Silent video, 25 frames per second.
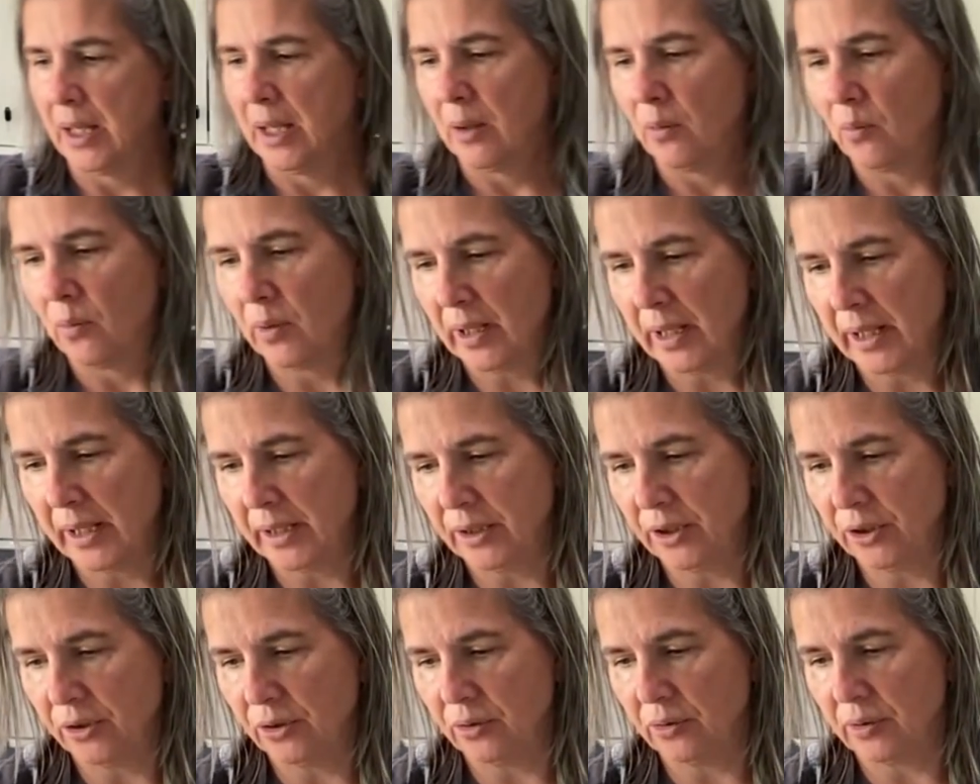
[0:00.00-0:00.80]
What I
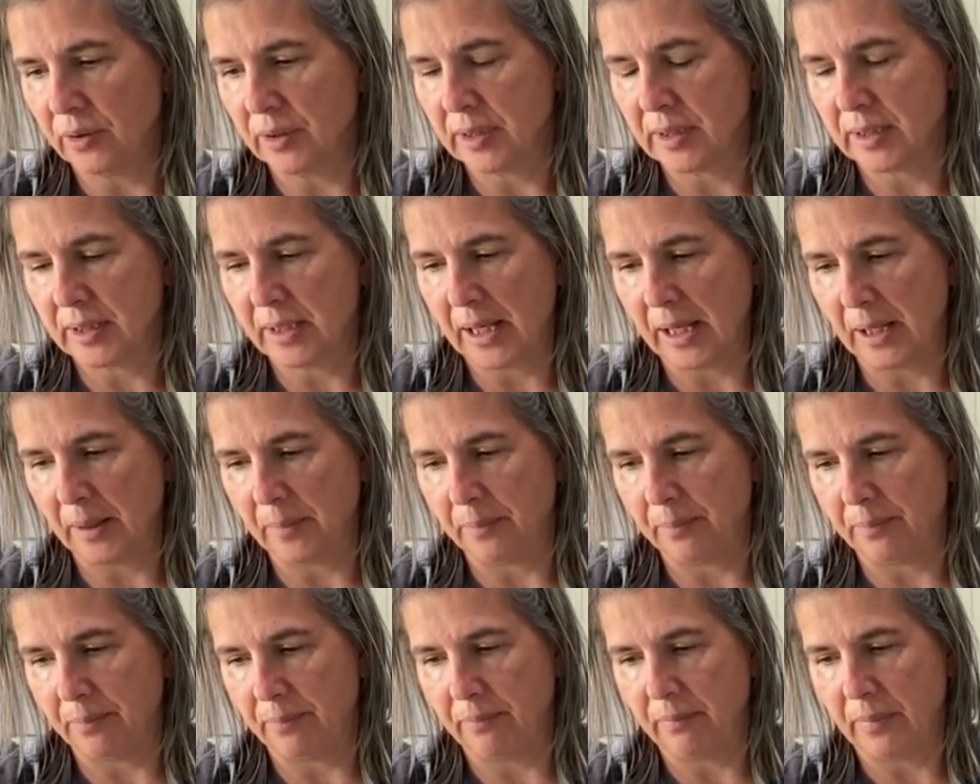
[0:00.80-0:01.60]
do is I
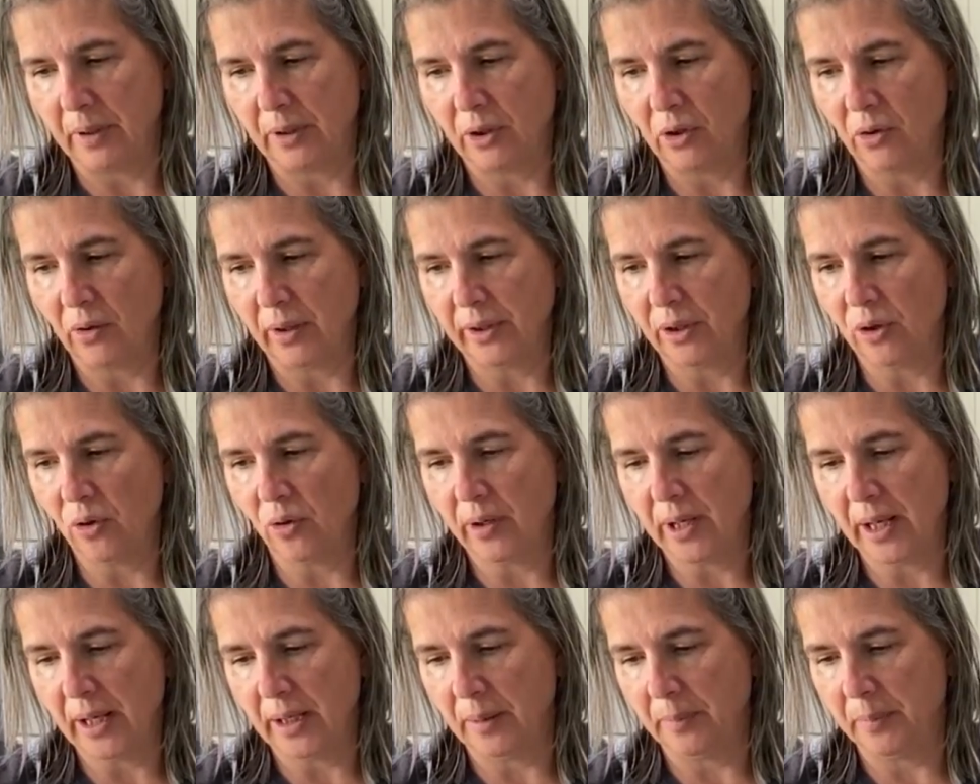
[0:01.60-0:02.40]
go
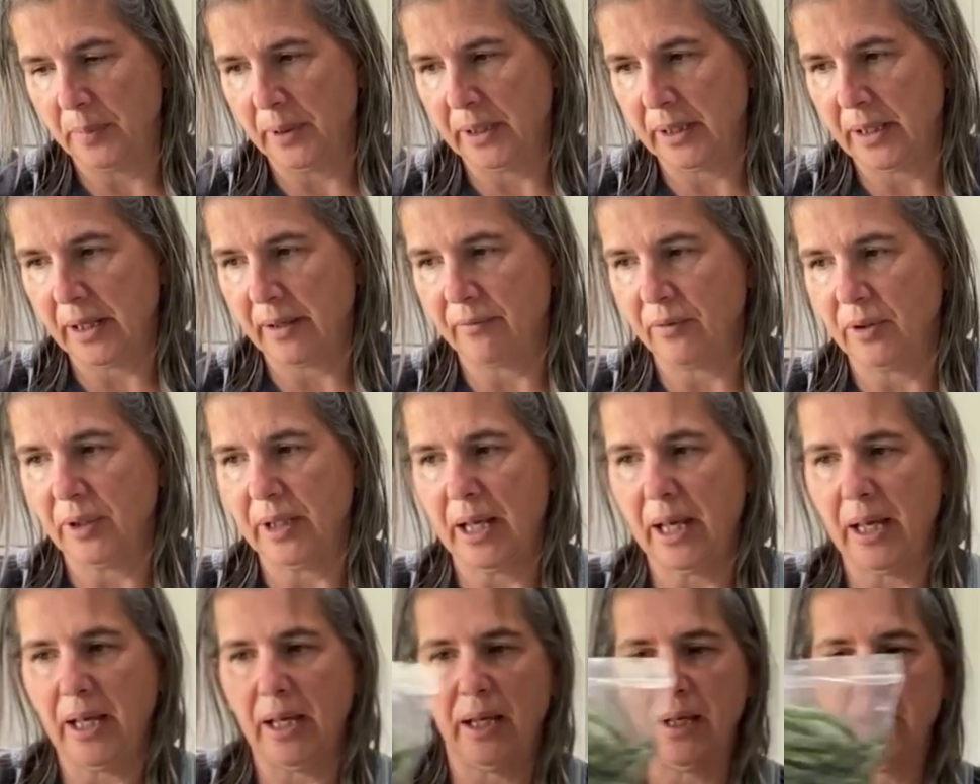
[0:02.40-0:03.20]
kind of pick every
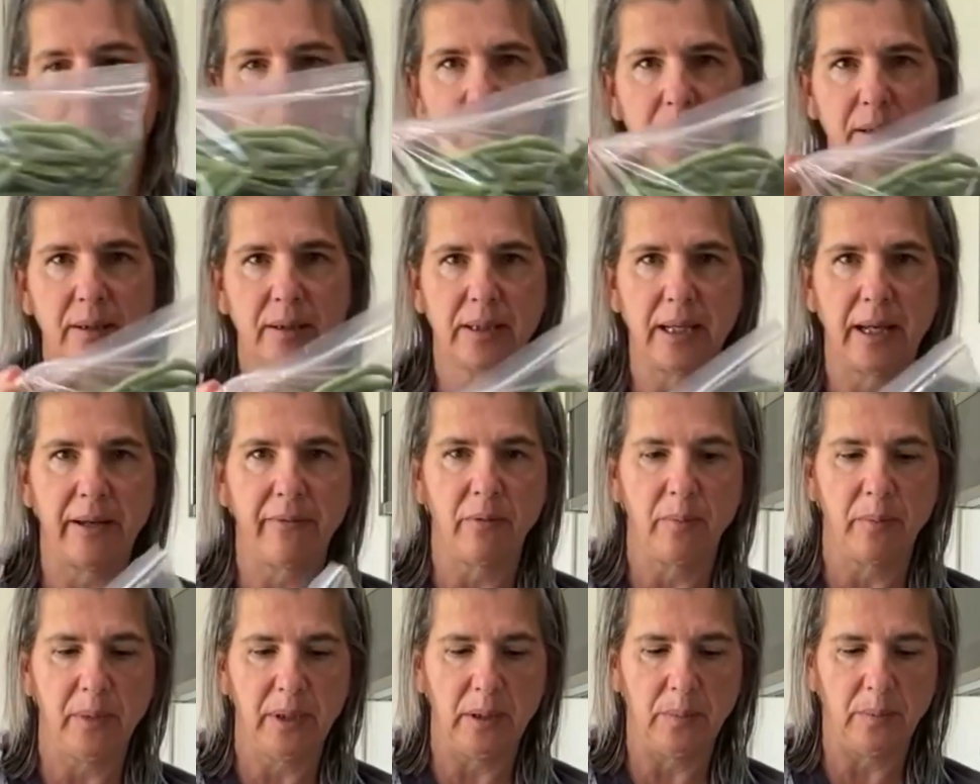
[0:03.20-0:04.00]
day, save
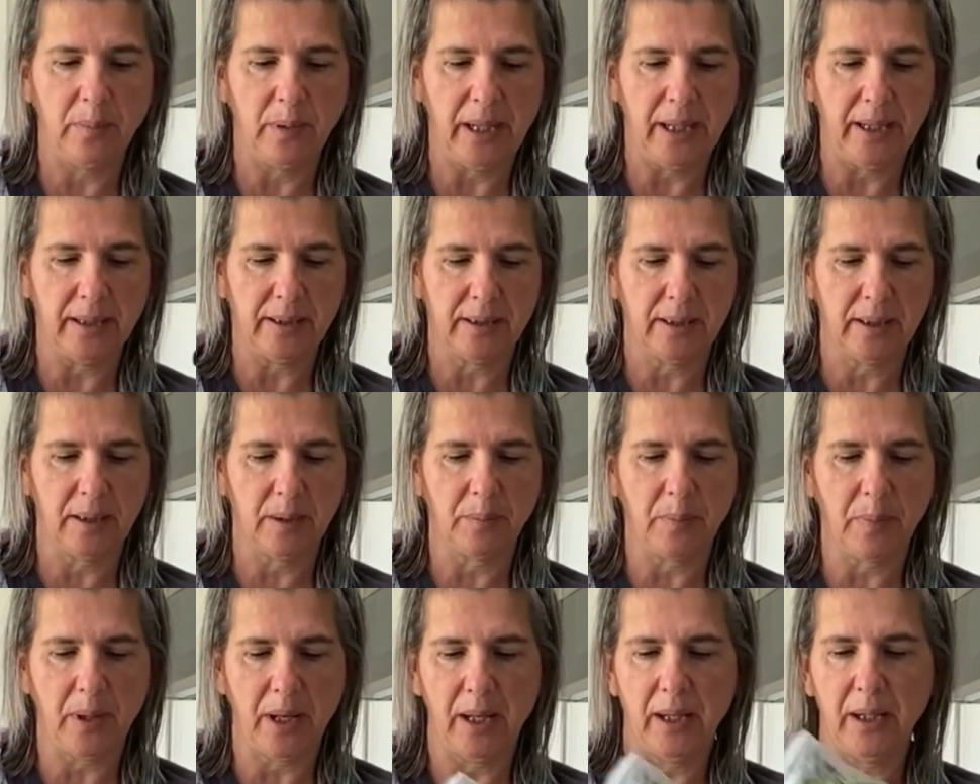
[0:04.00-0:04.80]
them in a plastic
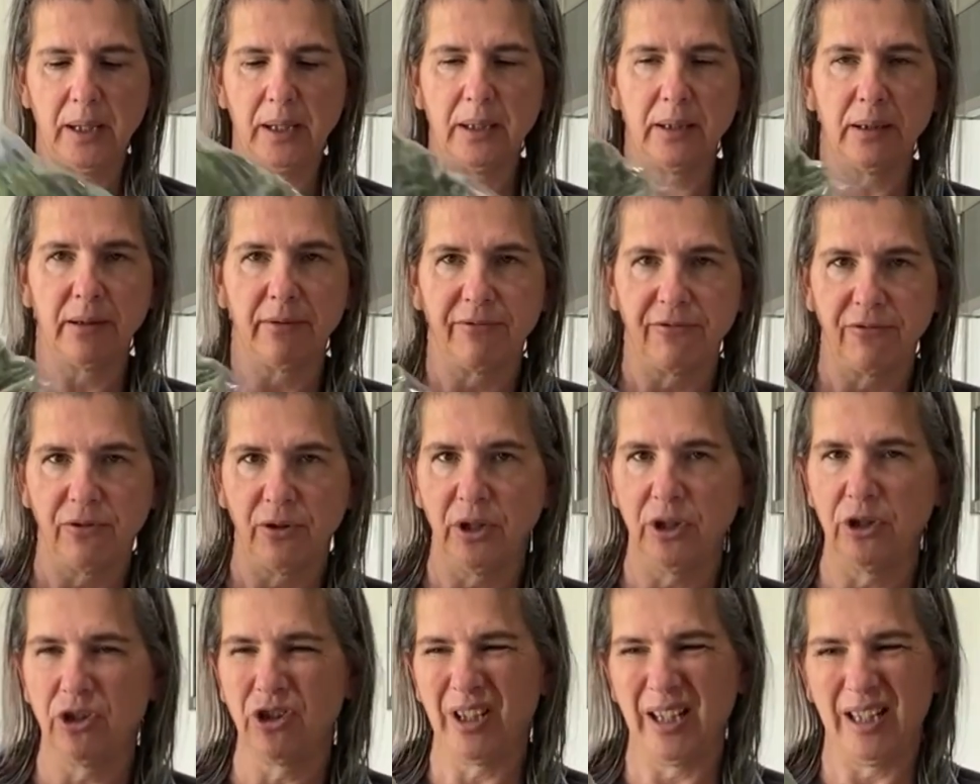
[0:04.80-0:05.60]
bag in the
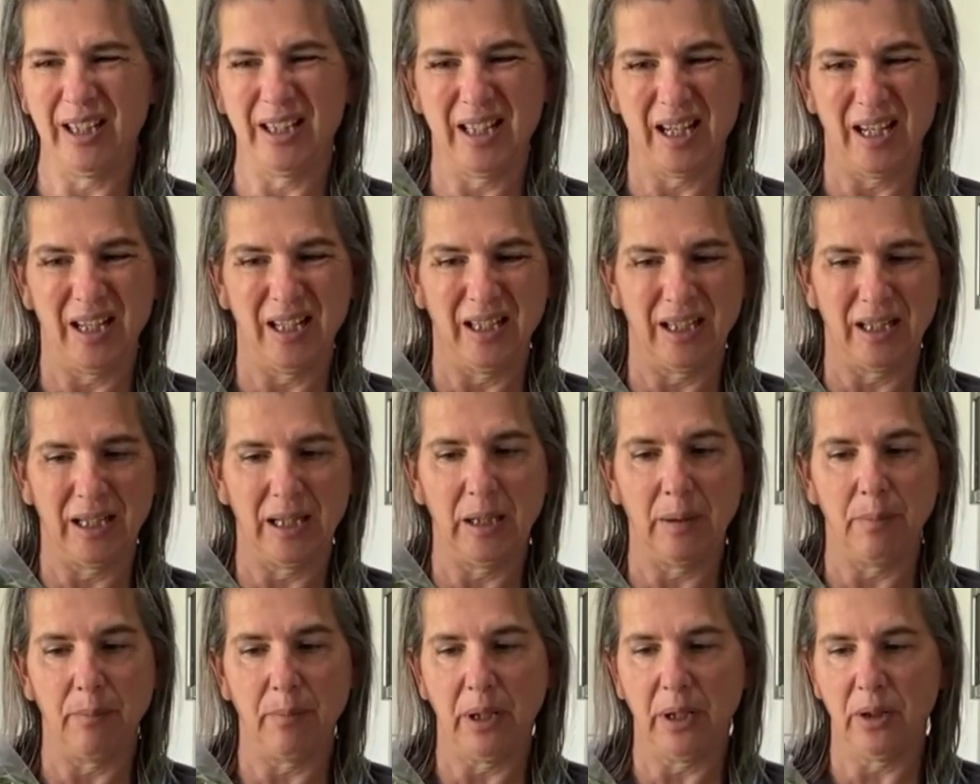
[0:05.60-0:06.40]
fridge. They tend to
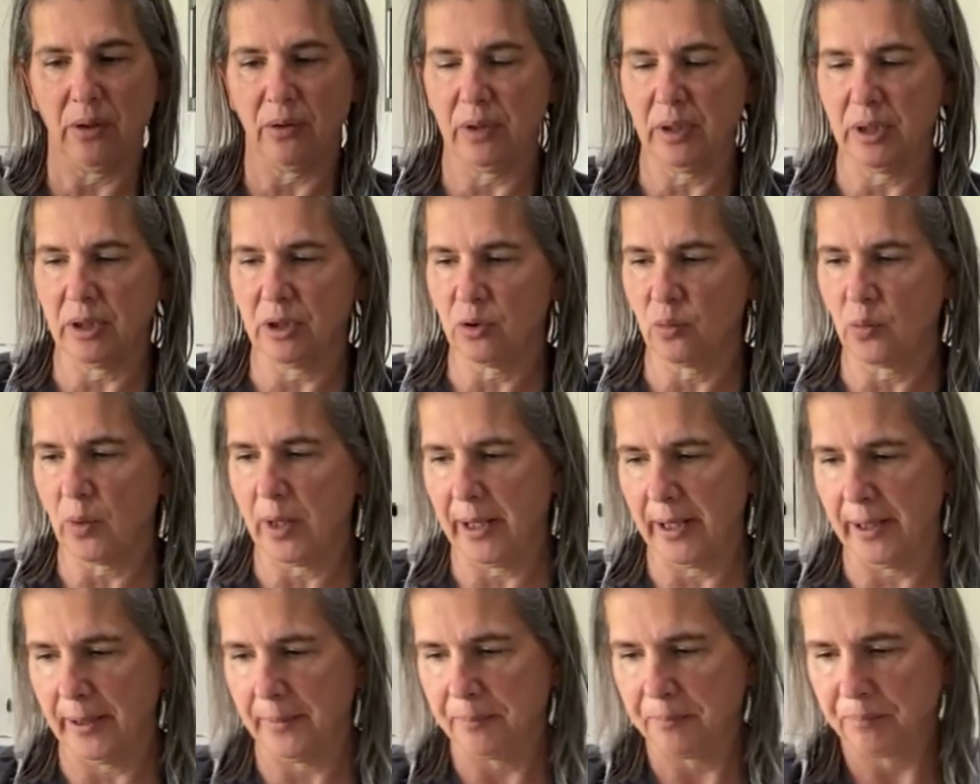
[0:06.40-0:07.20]
keep better this
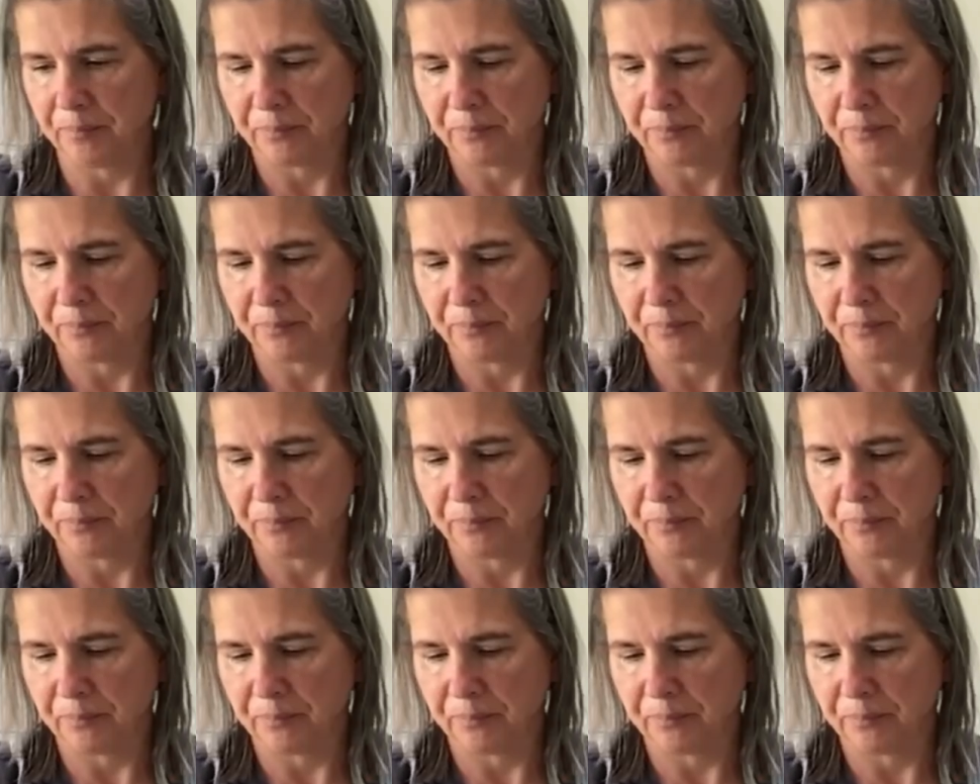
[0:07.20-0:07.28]
way.